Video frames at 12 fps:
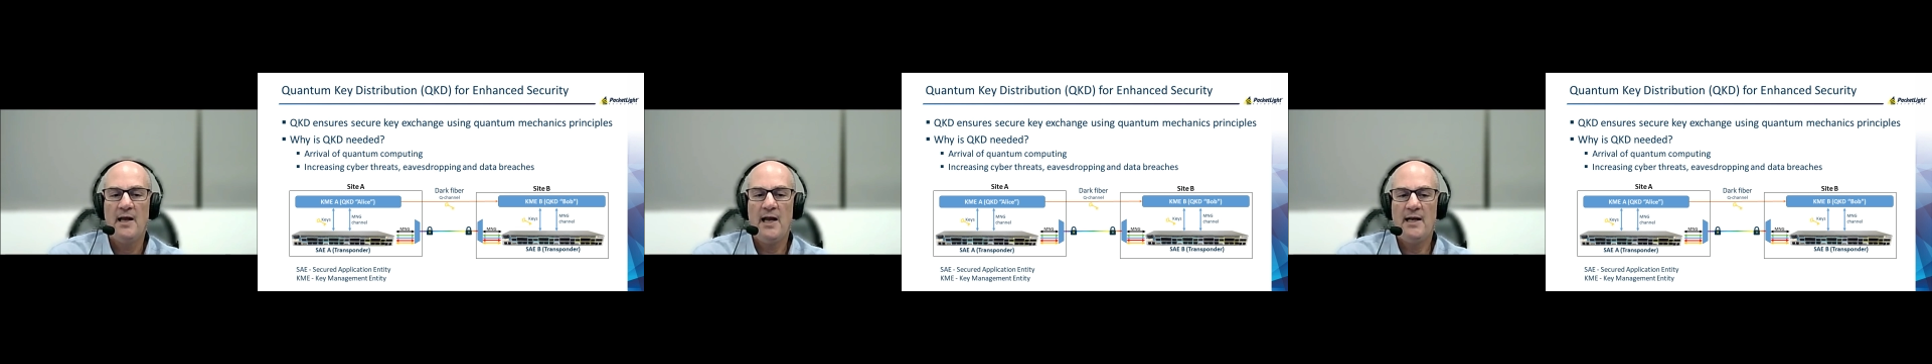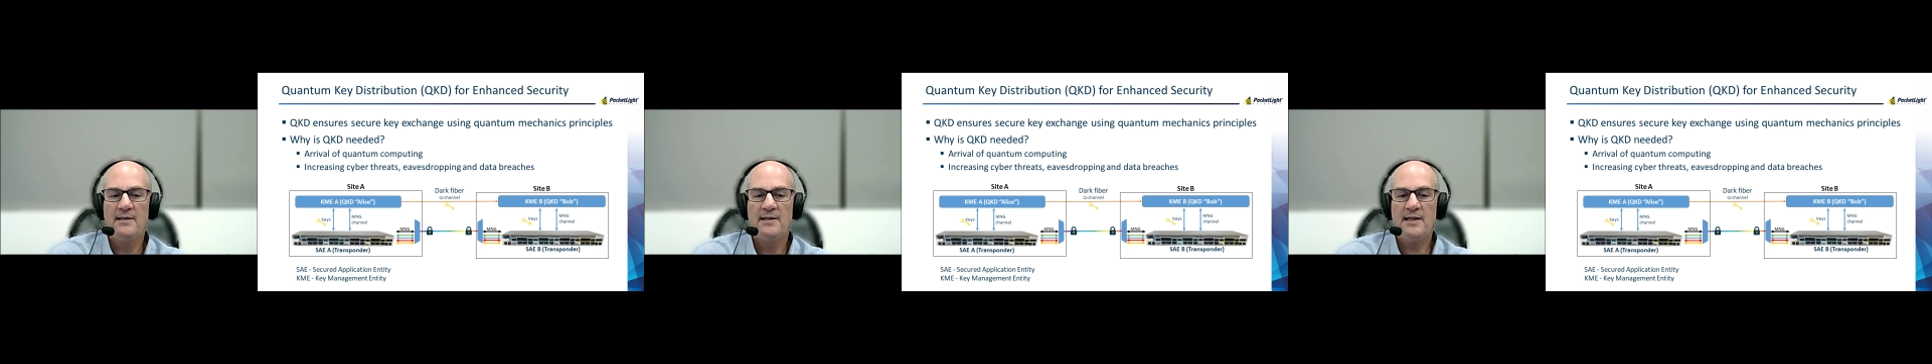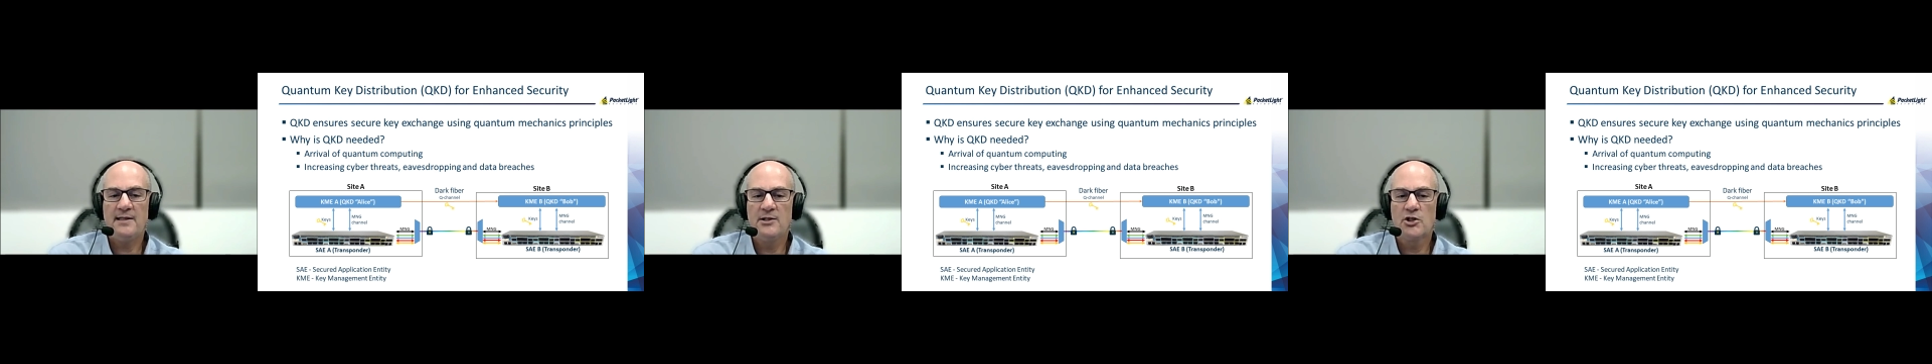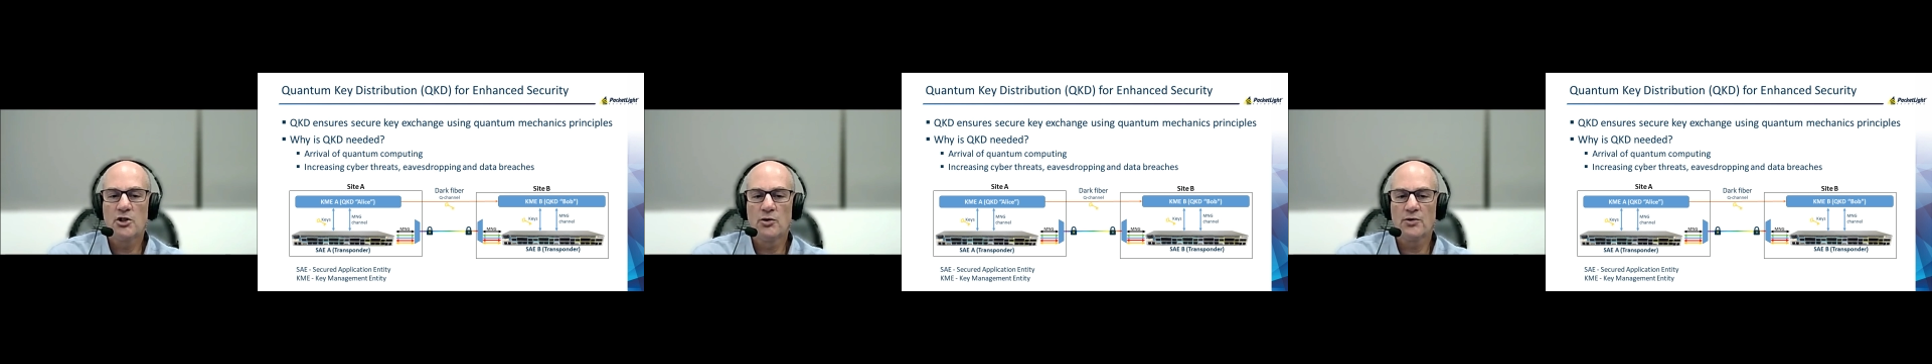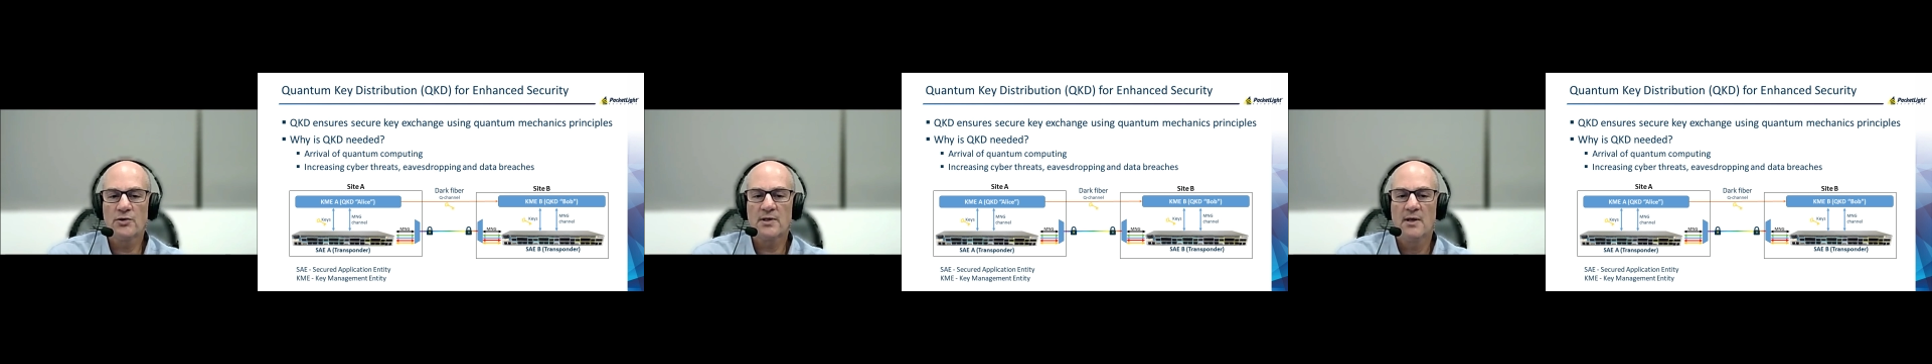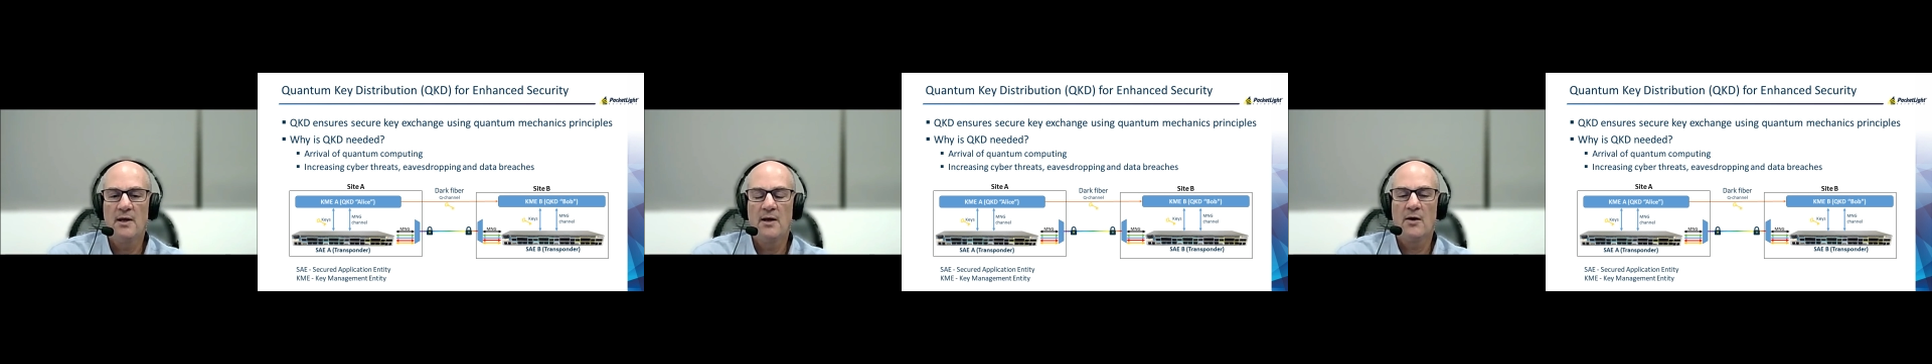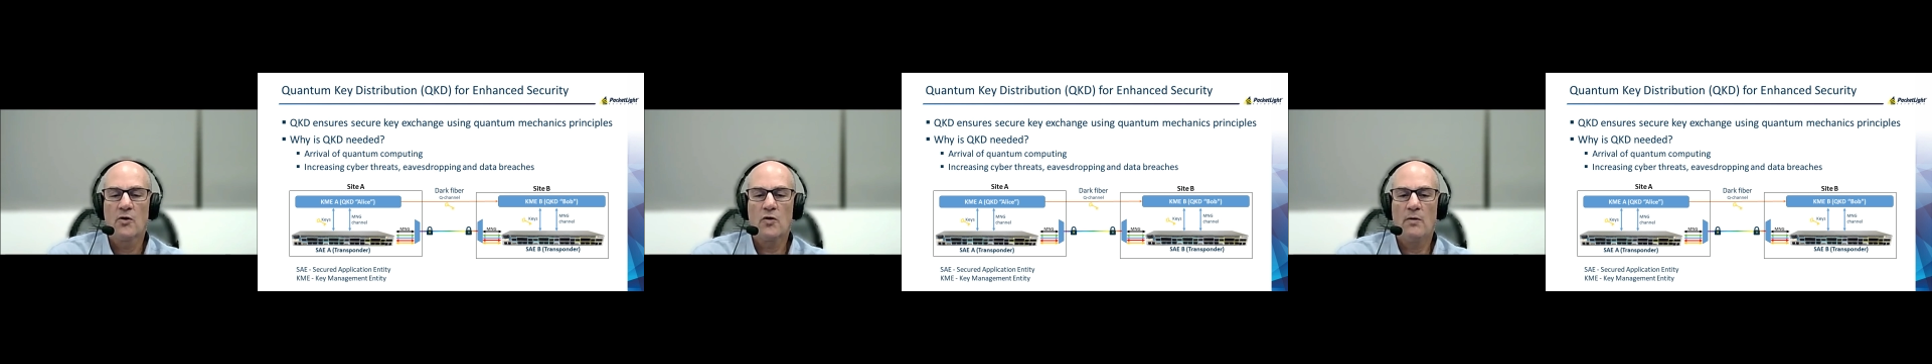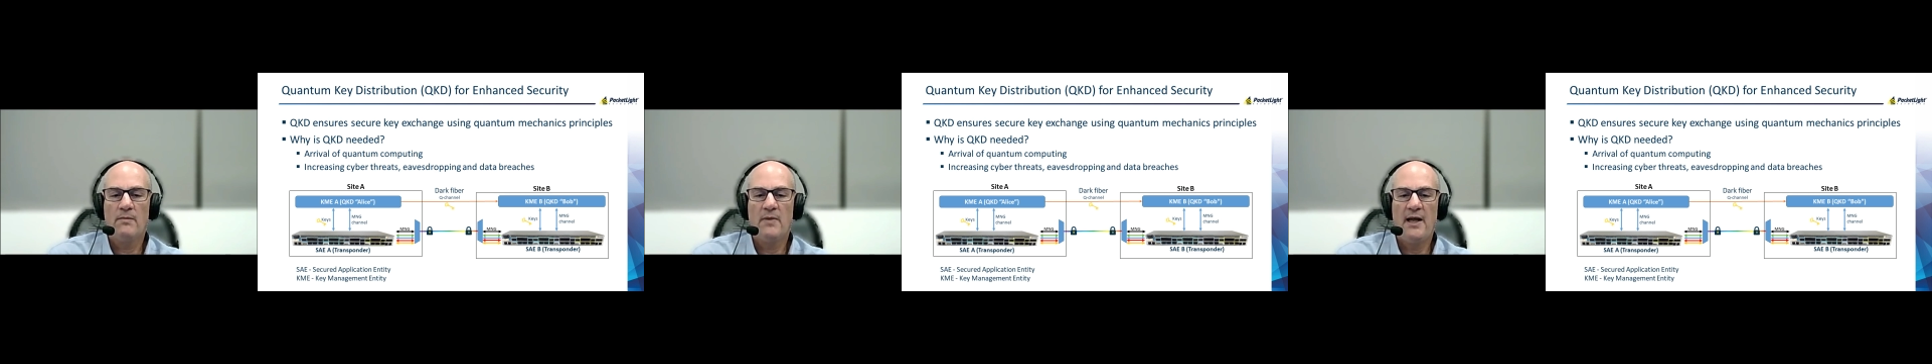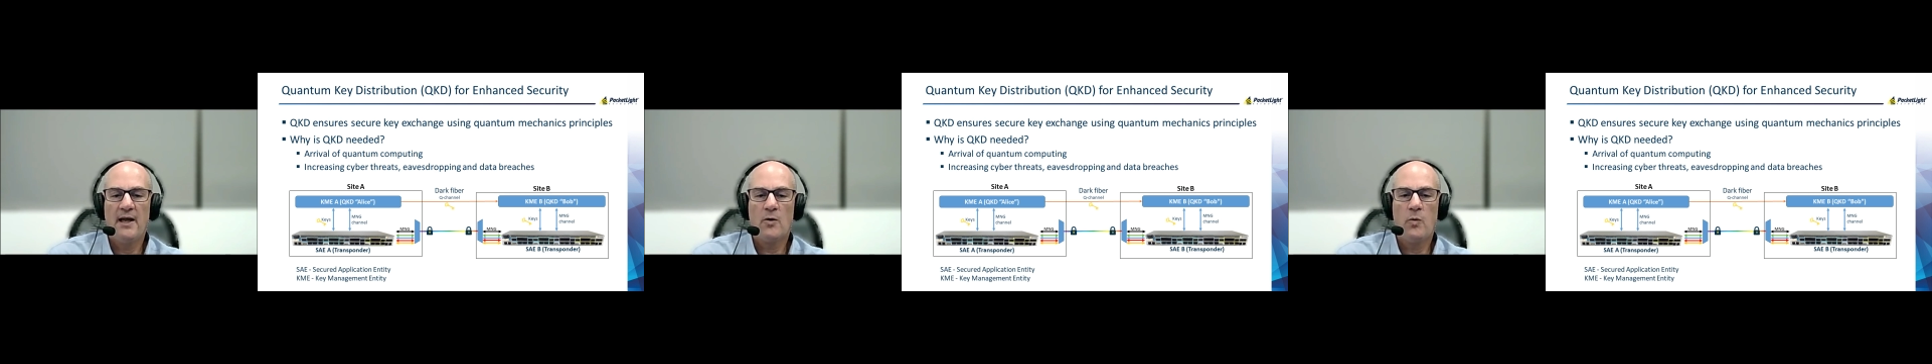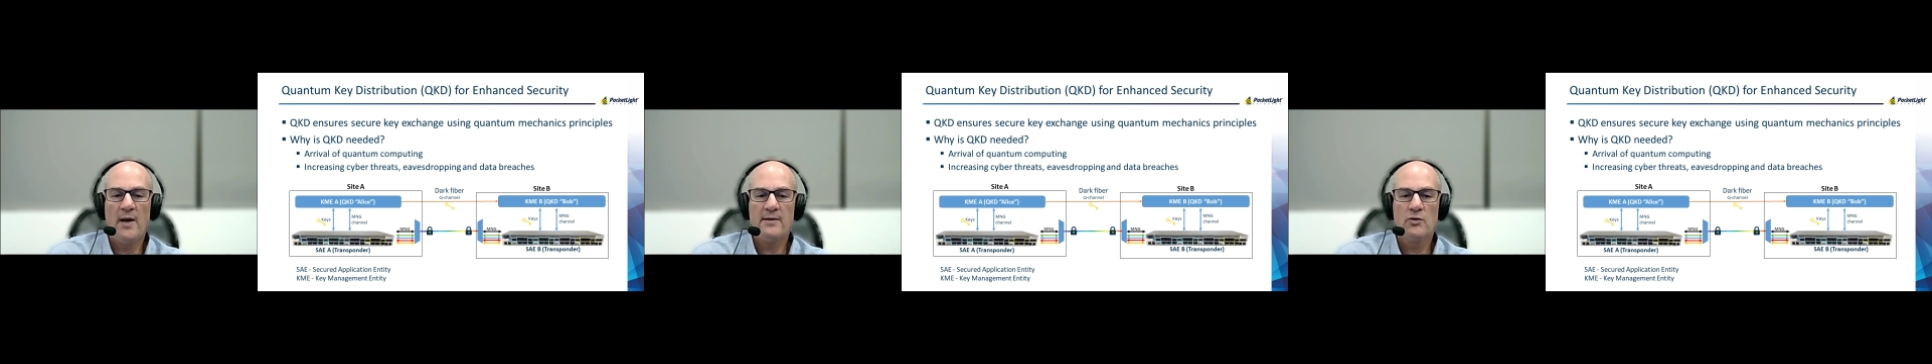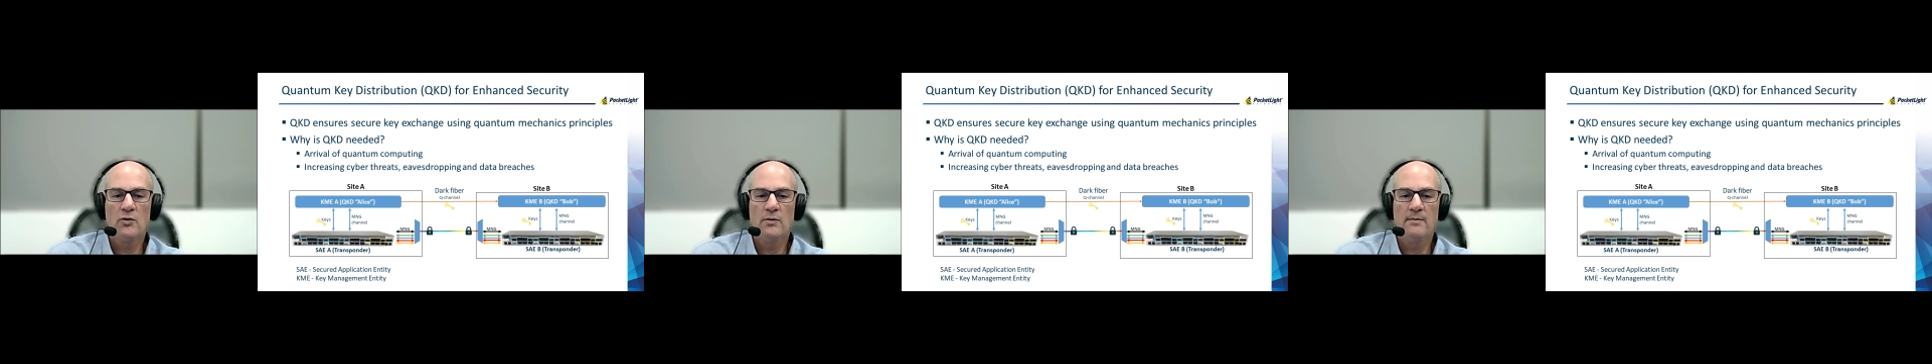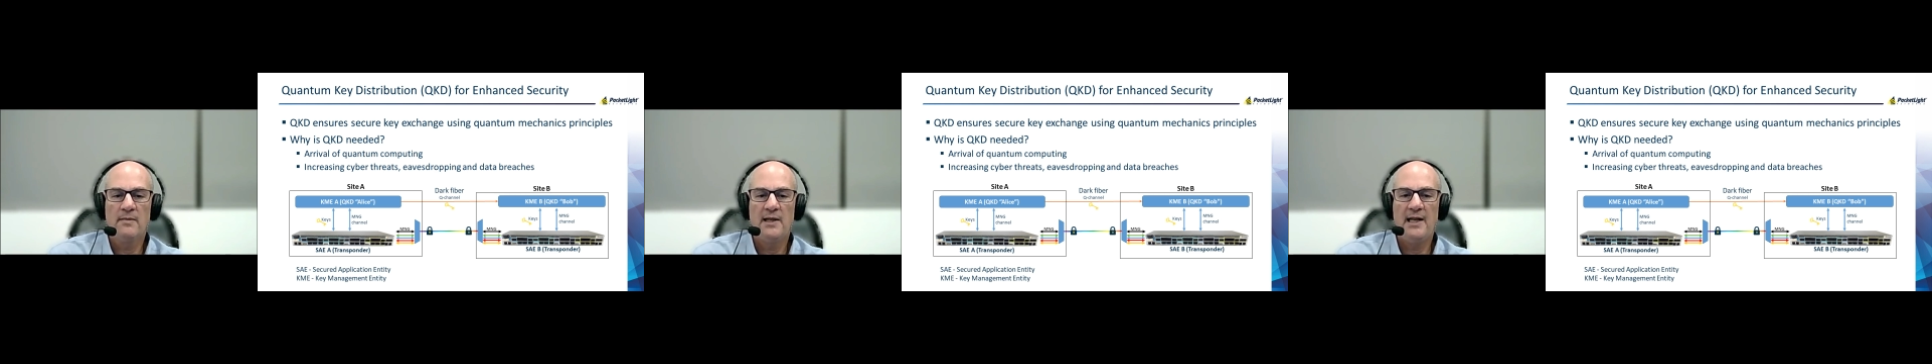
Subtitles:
And this ensures a quantum